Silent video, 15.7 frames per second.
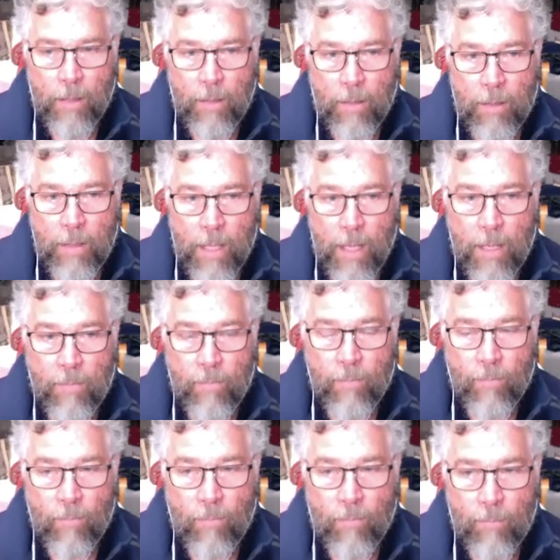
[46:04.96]

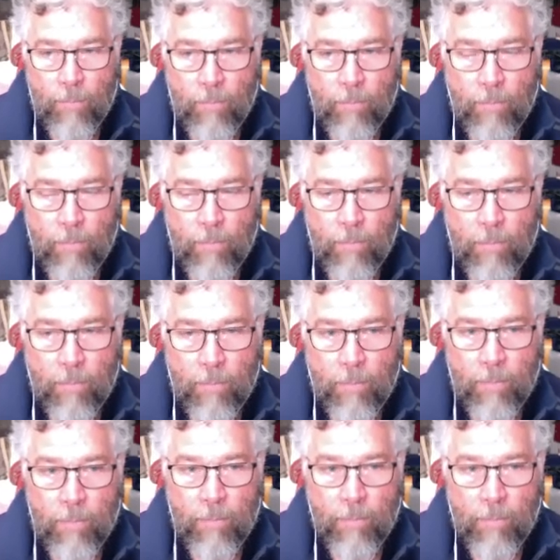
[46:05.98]

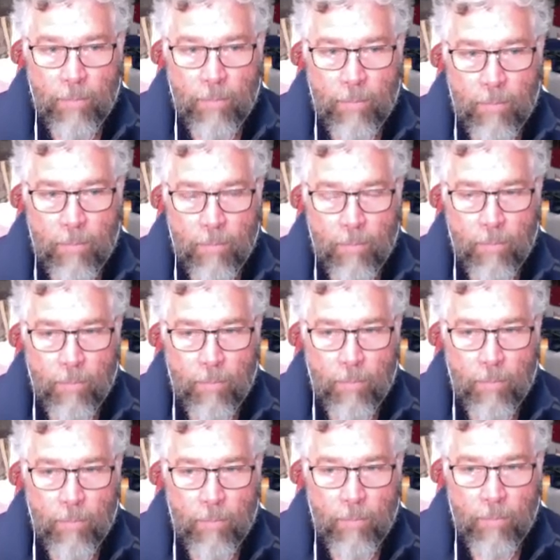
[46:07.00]

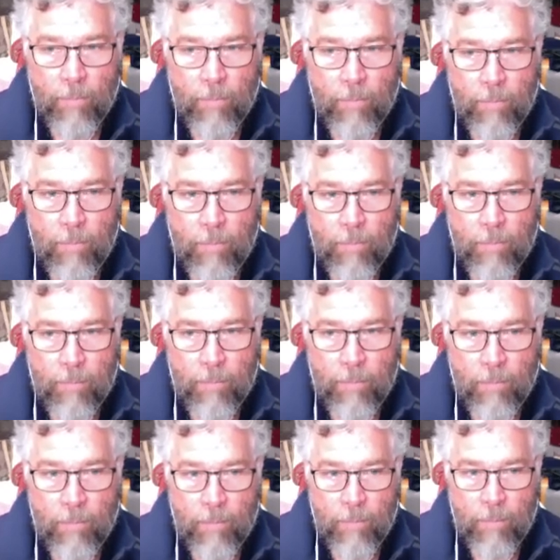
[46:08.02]

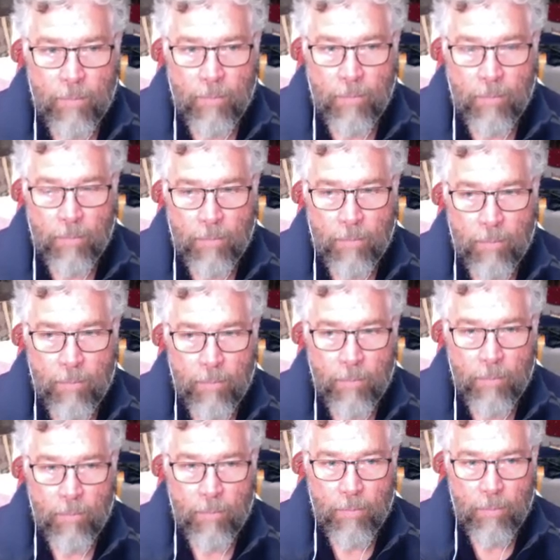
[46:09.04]

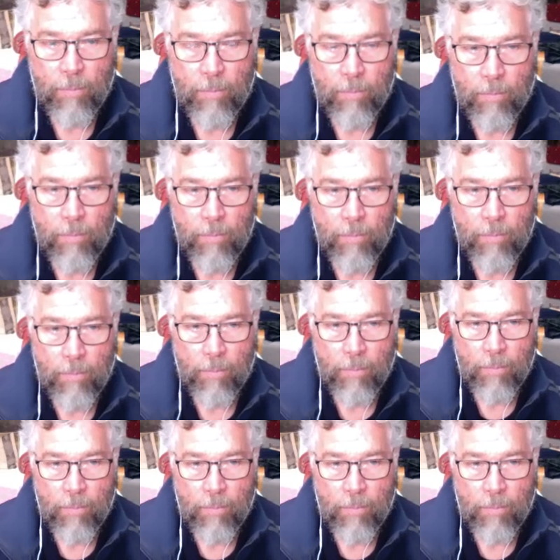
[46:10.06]
[no speech]